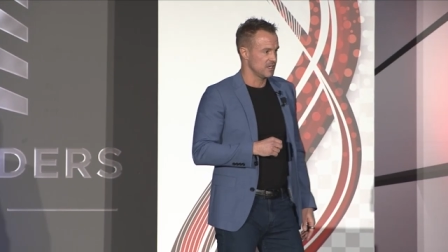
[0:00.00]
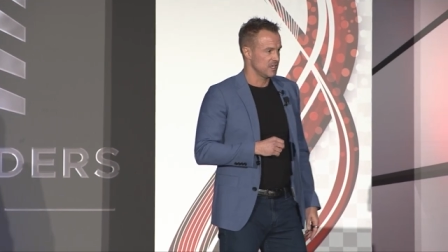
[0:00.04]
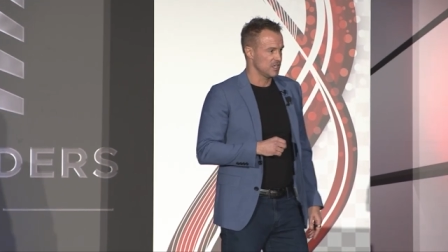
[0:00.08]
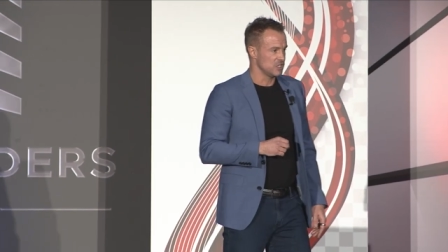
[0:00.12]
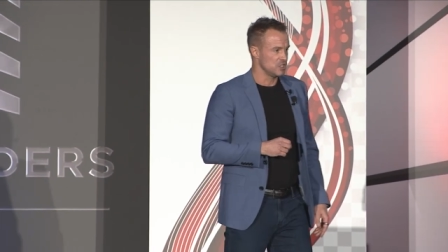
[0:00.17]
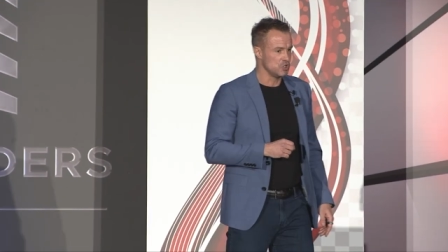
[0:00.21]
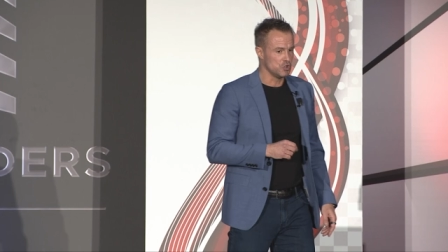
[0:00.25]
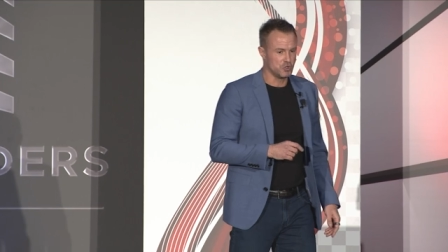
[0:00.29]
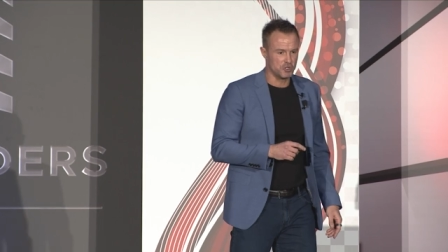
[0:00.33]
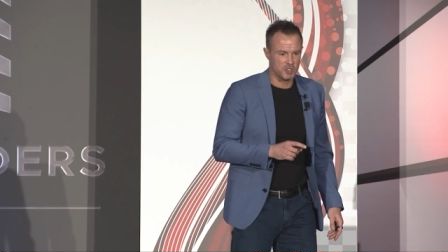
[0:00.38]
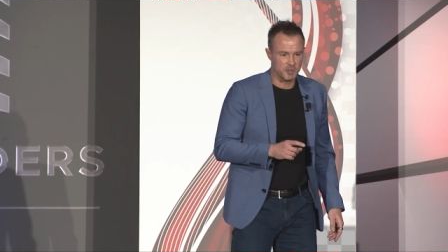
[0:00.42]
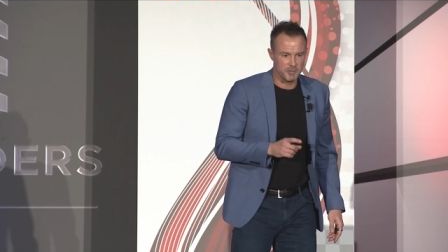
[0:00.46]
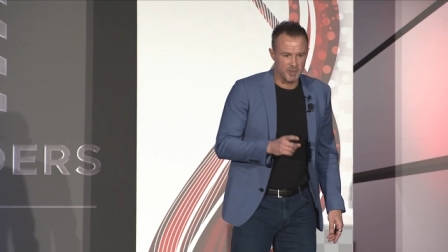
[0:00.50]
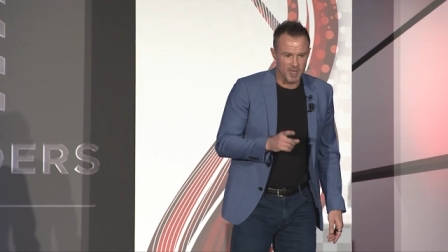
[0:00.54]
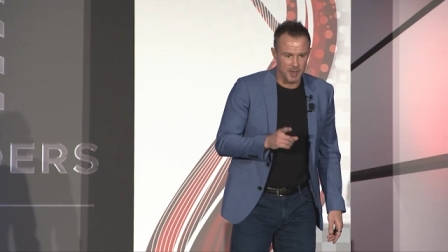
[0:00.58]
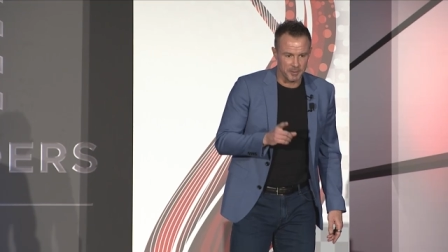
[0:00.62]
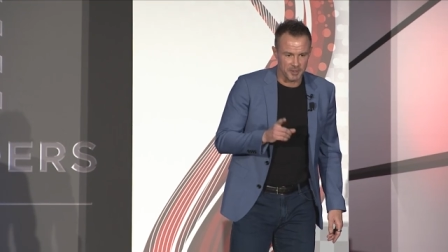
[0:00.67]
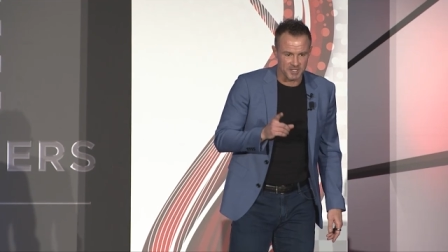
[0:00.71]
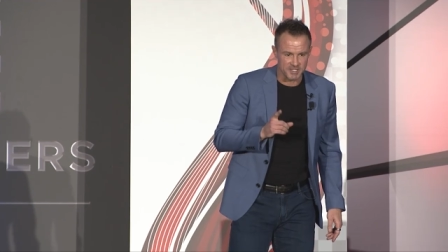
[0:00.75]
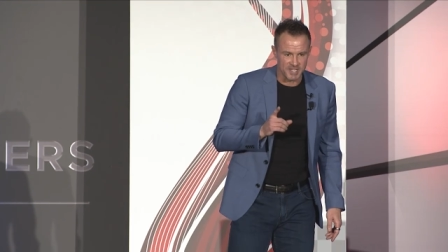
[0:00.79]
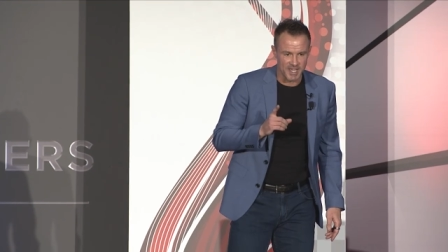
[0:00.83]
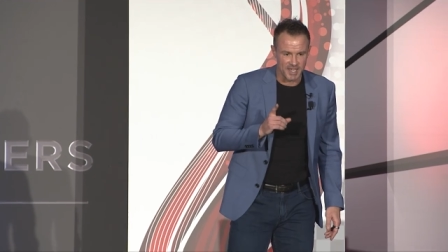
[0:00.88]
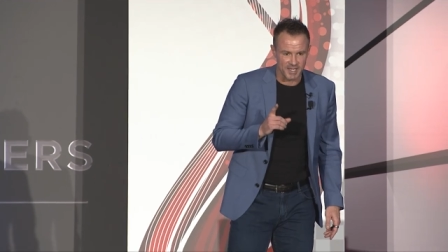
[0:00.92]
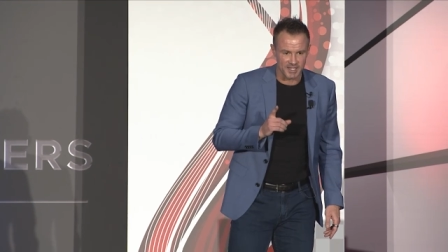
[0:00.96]
you should be able
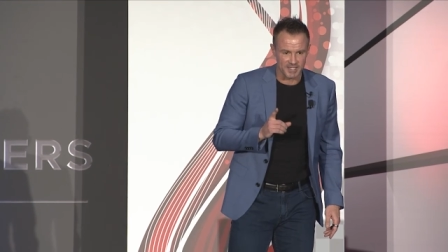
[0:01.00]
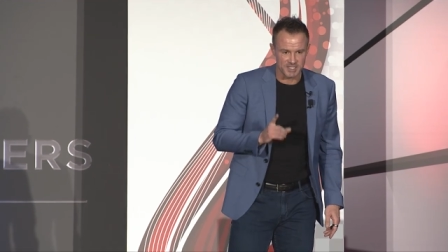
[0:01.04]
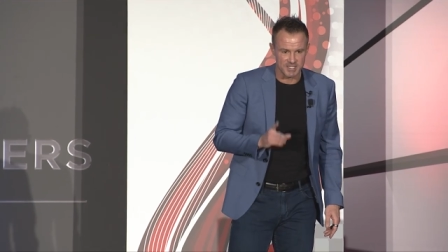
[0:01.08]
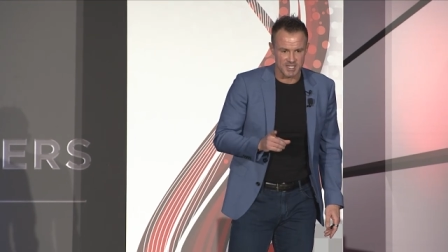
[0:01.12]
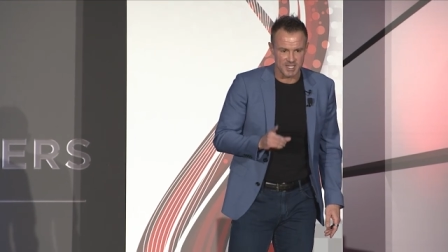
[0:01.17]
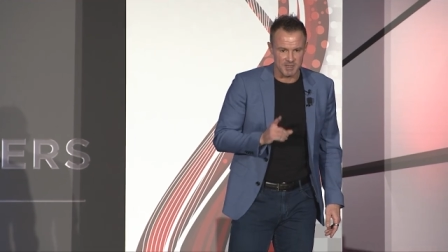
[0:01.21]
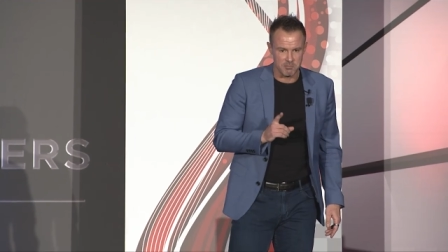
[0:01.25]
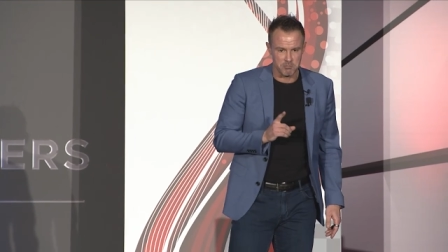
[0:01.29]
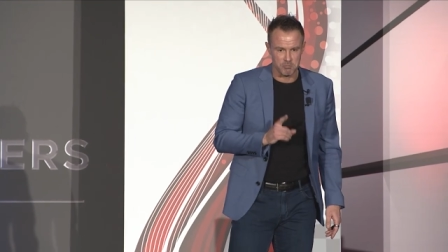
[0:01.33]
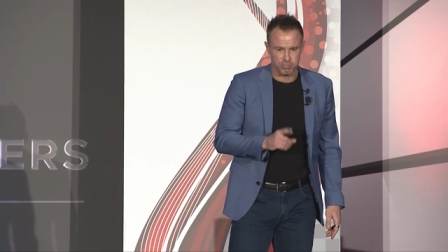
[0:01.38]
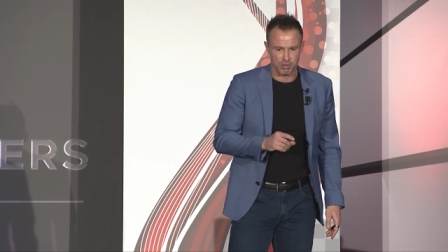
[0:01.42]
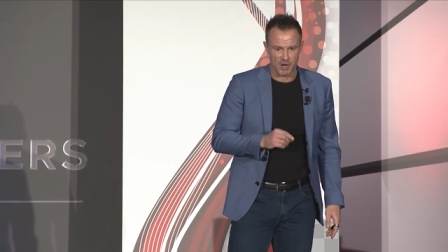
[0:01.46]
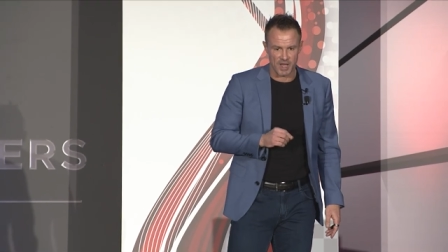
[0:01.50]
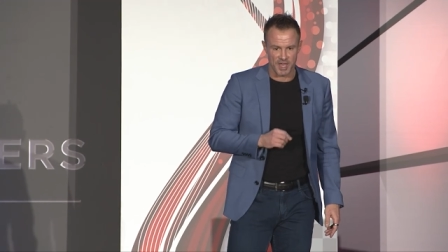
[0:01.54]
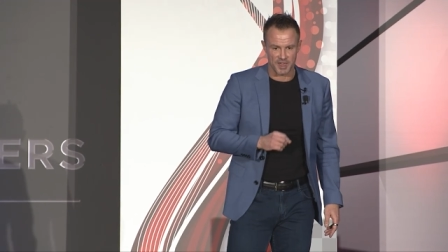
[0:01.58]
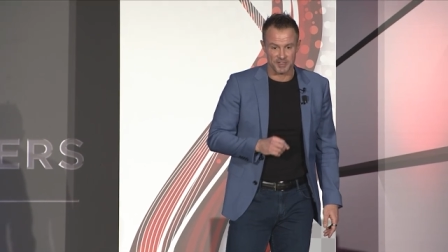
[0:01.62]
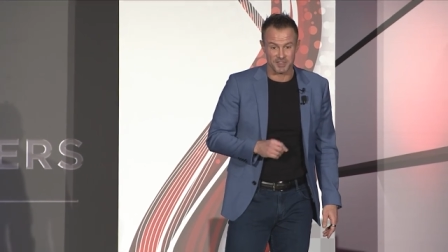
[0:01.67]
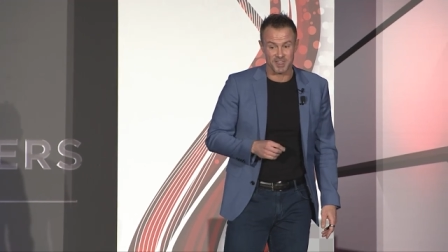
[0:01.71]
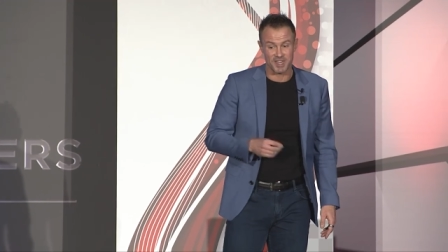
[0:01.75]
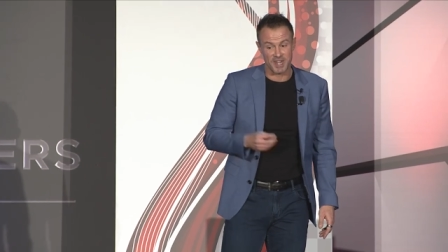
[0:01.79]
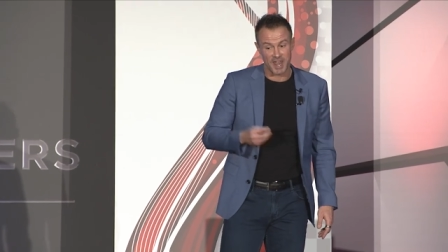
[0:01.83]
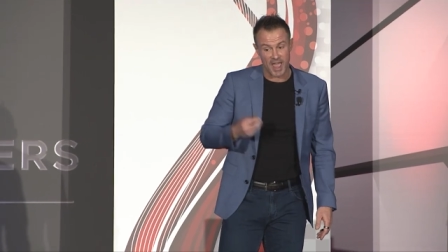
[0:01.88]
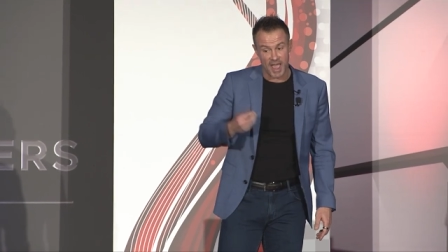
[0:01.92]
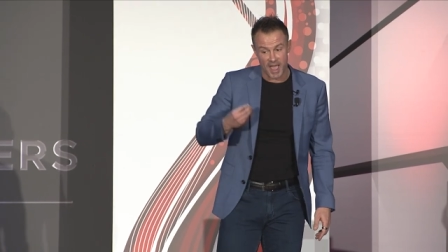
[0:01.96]
to take a deep breath
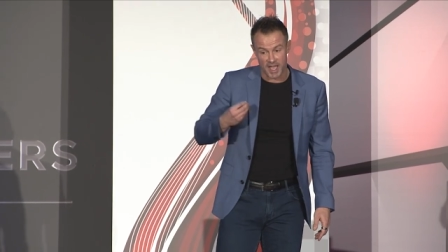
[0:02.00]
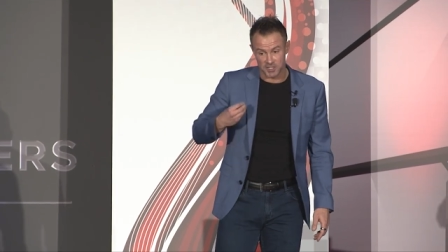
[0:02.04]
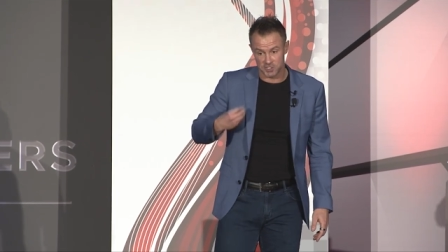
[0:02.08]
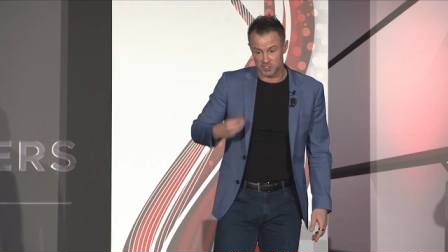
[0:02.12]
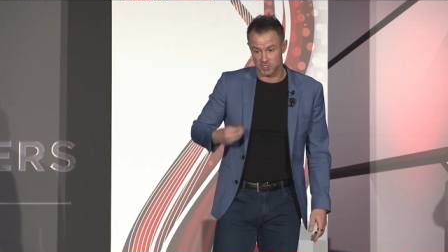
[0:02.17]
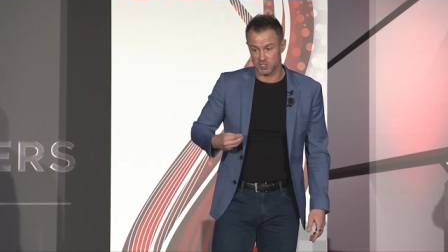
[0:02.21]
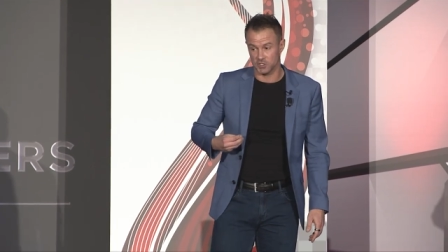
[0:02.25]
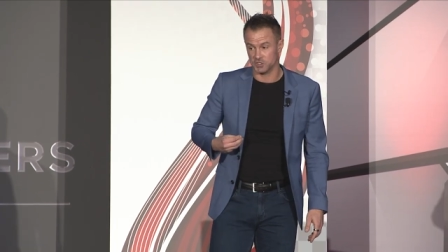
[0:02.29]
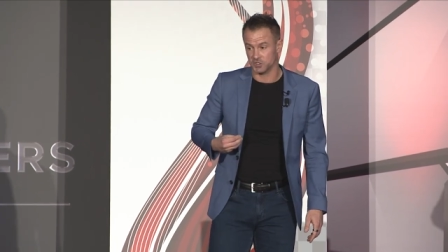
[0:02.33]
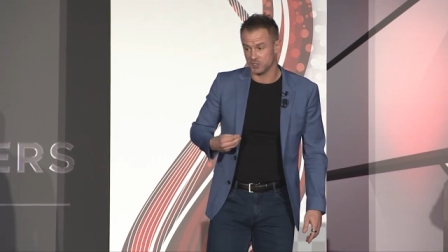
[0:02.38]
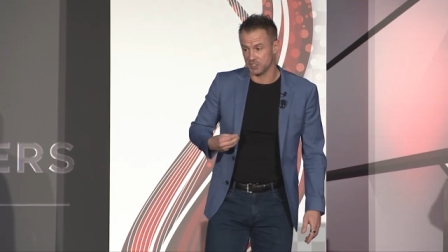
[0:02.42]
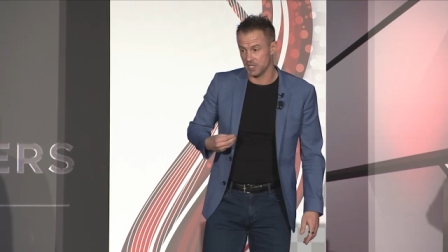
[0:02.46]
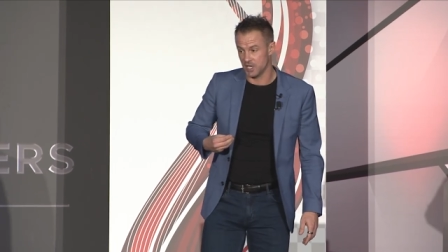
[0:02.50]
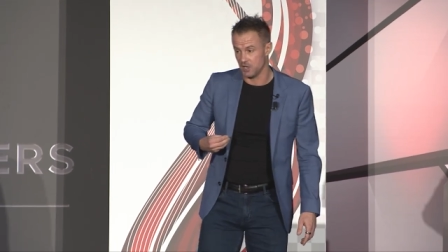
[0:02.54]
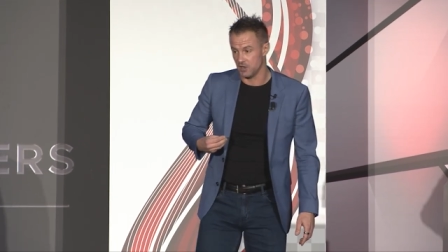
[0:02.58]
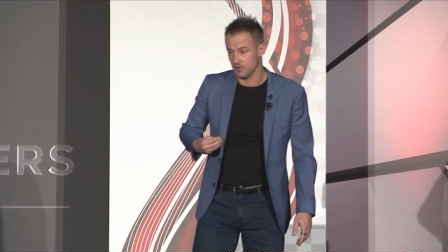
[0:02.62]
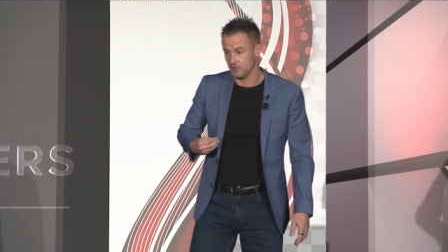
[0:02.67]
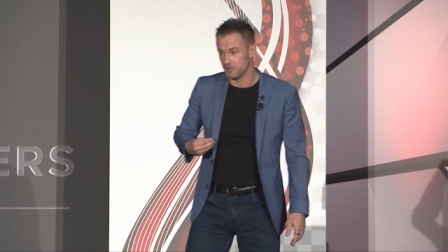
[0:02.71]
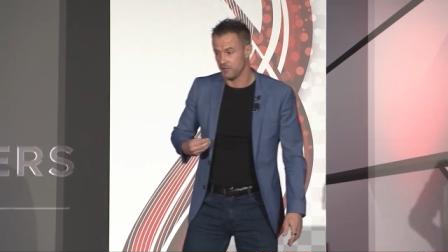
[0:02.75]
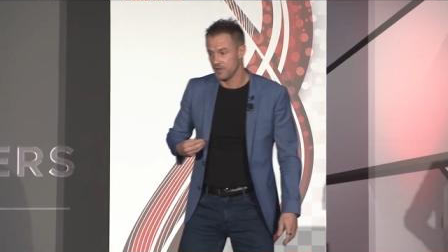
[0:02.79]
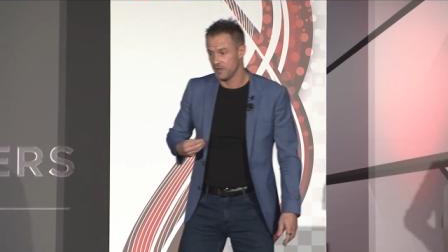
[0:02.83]
and ask yourself,